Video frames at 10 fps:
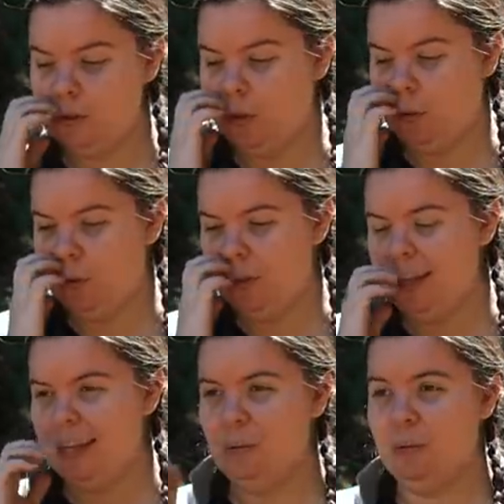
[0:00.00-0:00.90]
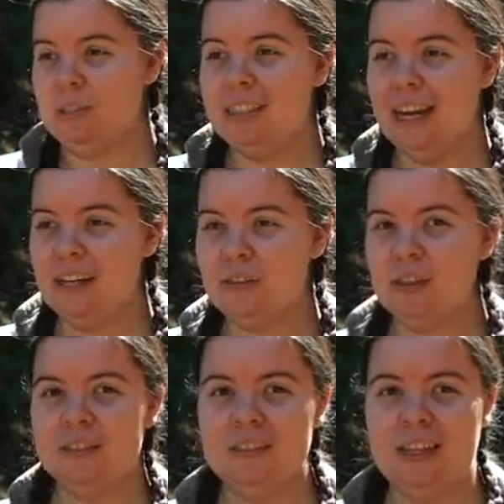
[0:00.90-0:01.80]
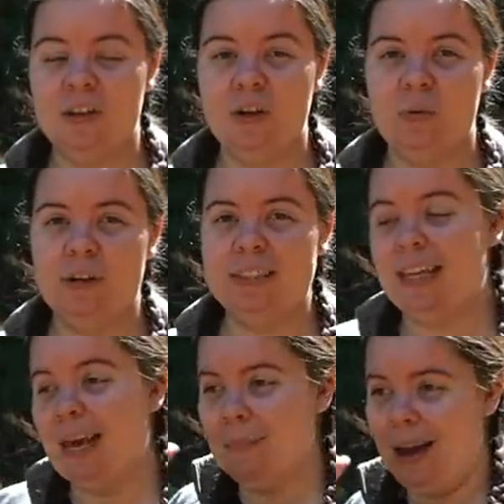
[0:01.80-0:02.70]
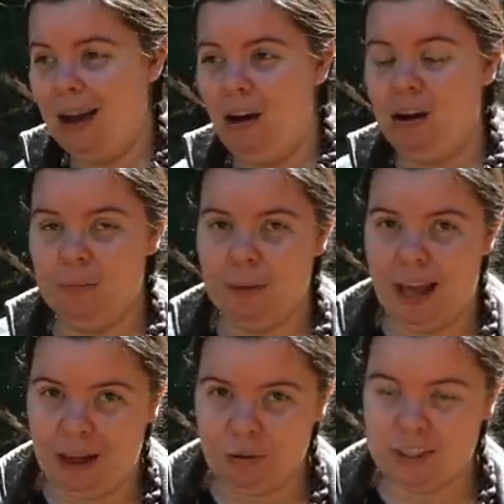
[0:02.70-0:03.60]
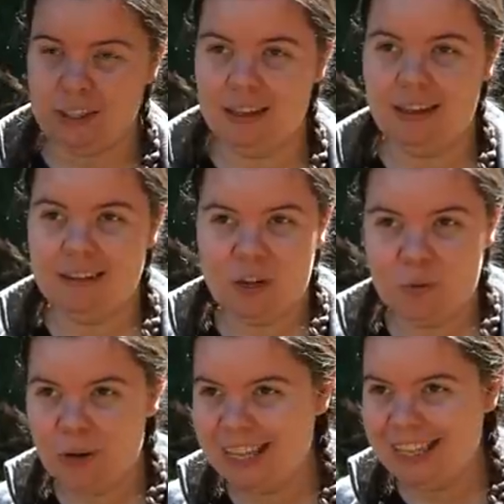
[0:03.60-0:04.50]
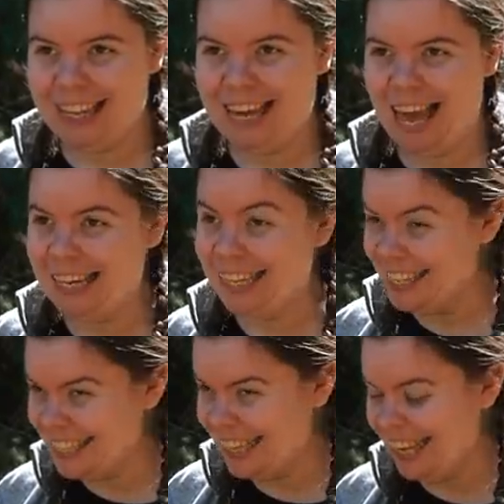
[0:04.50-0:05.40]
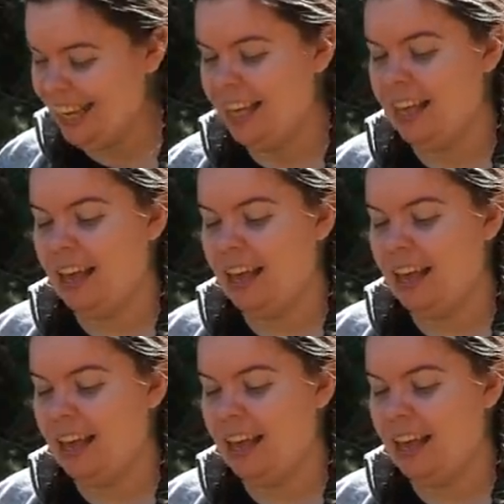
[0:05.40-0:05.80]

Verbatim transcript: so it was dangerous because I couldn't always get my arm out quickly and easily,